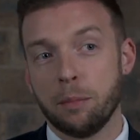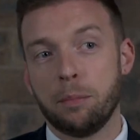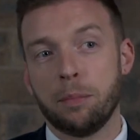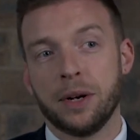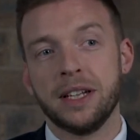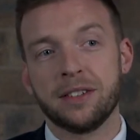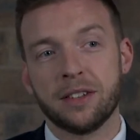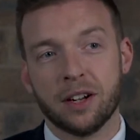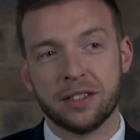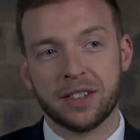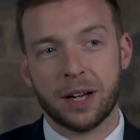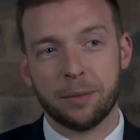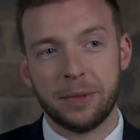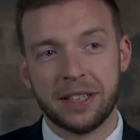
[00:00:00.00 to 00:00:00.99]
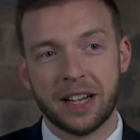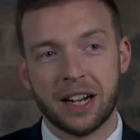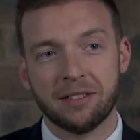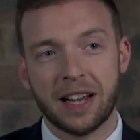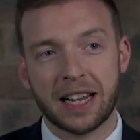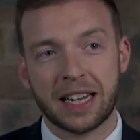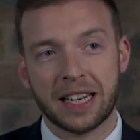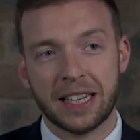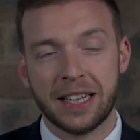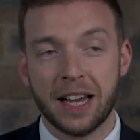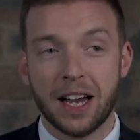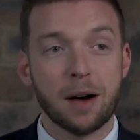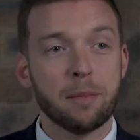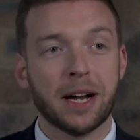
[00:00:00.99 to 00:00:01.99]
please contact me directly
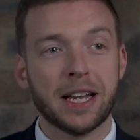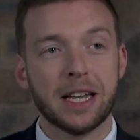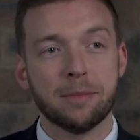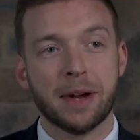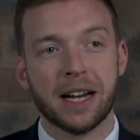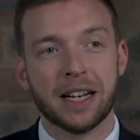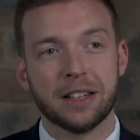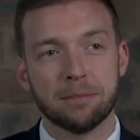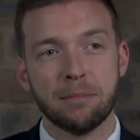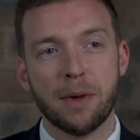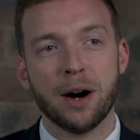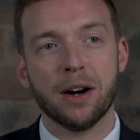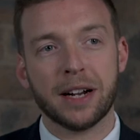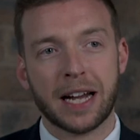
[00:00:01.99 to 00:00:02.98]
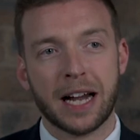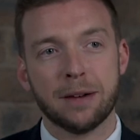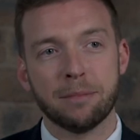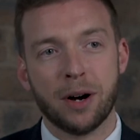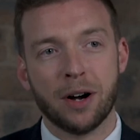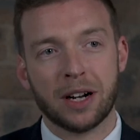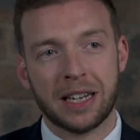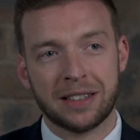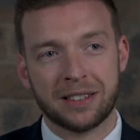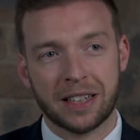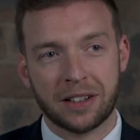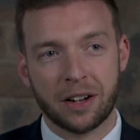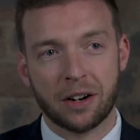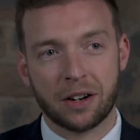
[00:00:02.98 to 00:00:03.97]
and my email is
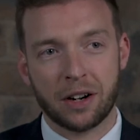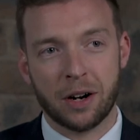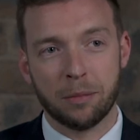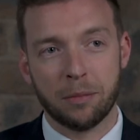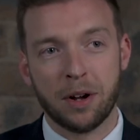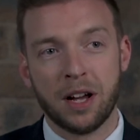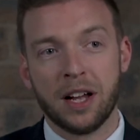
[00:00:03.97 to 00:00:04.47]
mark@marklittler.com.